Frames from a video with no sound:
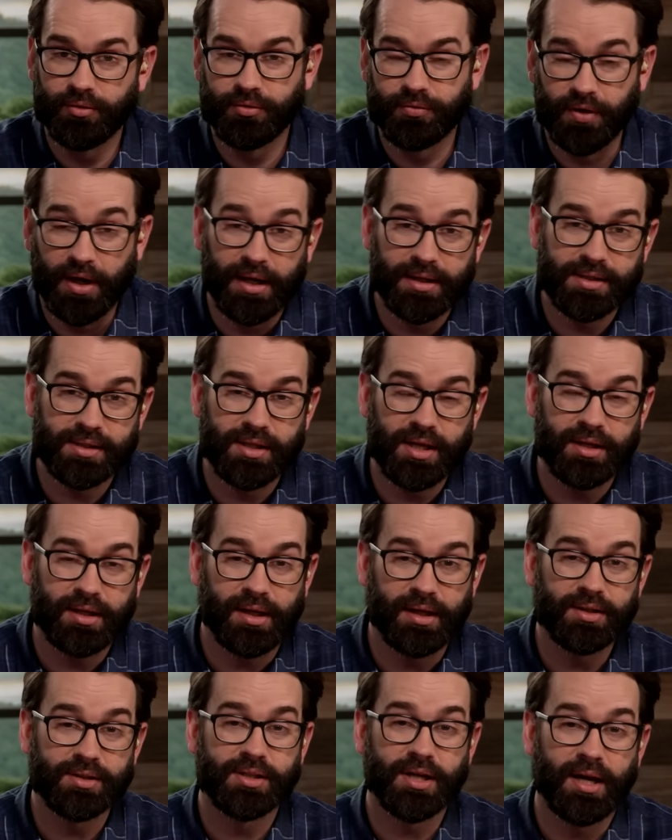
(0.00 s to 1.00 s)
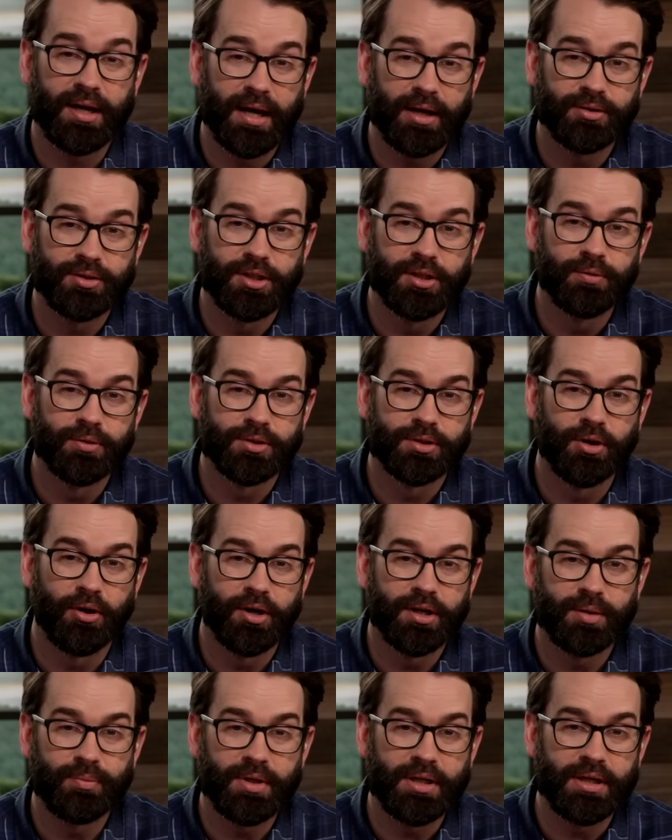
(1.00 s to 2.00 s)
Fans think Inside Out 2 is
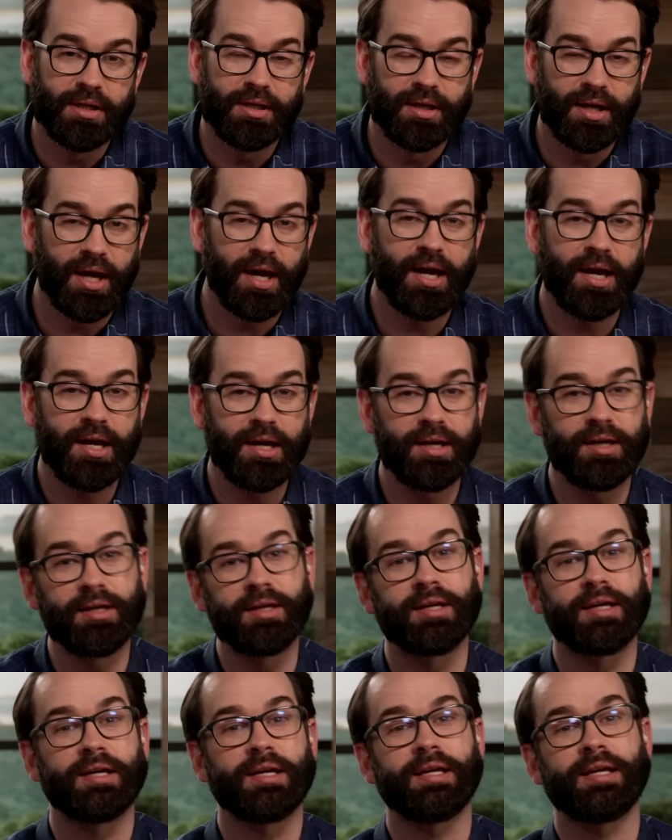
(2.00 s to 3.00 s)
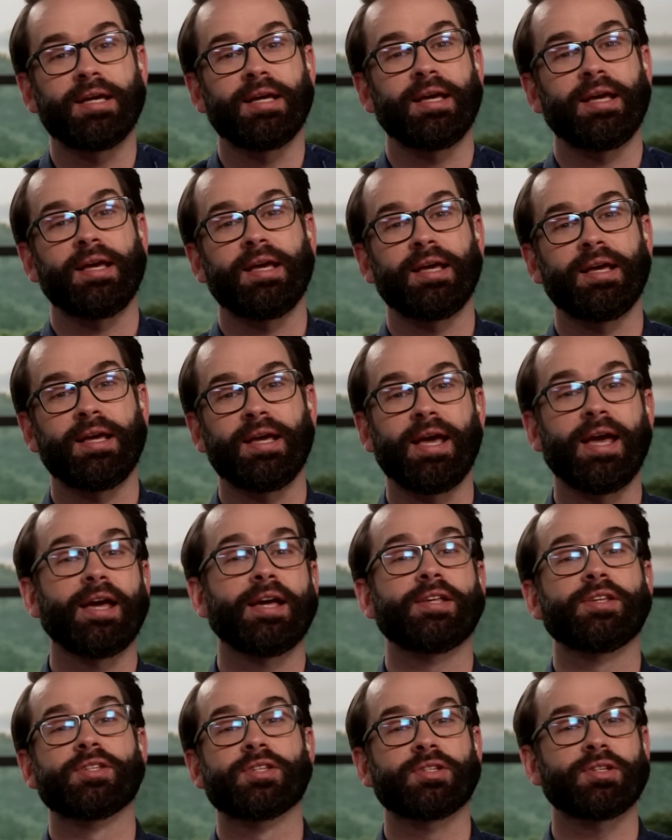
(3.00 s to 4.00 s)
going to be gay
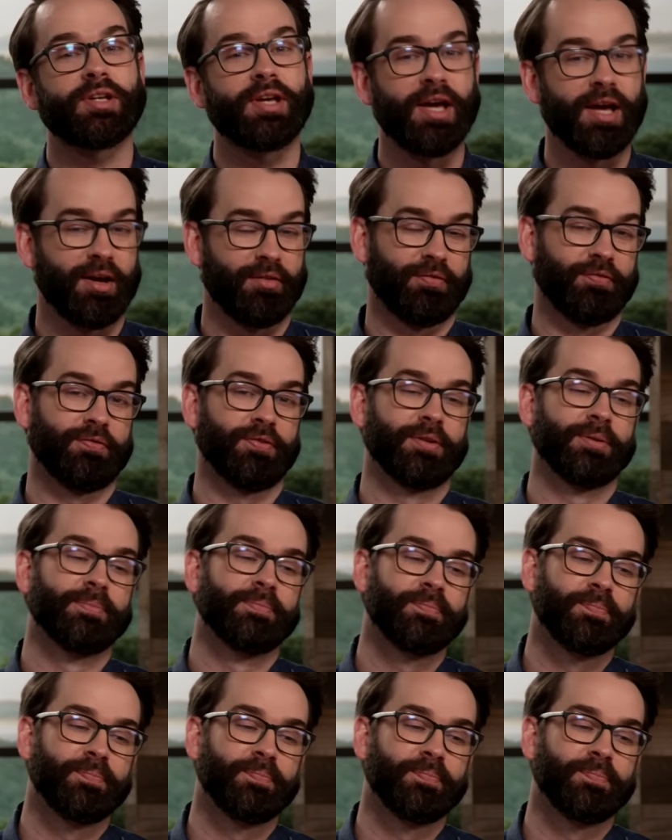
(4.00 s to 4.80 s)
as F."